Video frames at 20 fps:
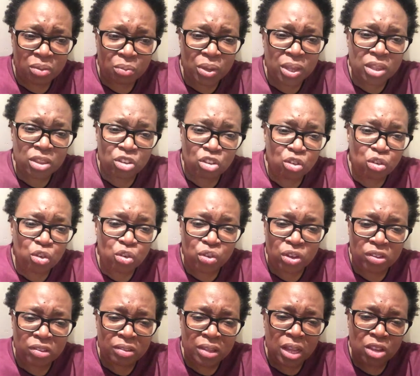When these
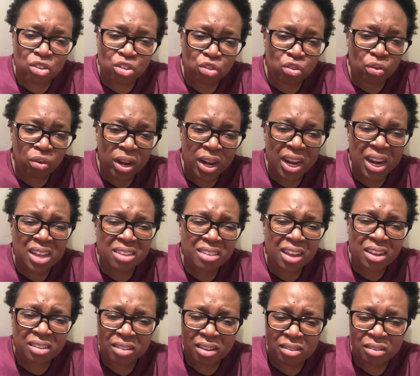children start struggling,
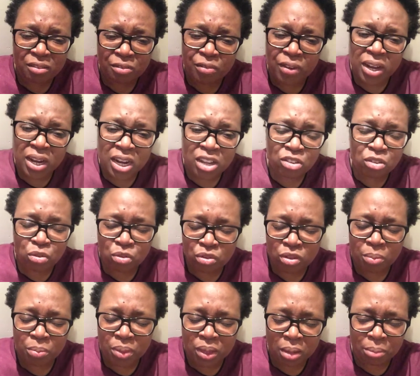let's identify, let's do
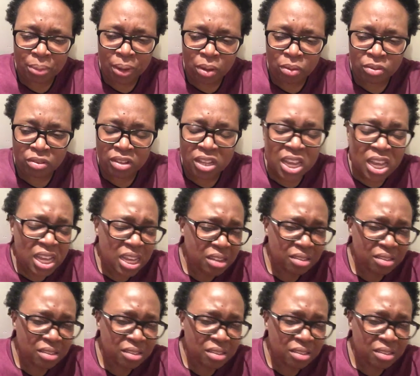something about it.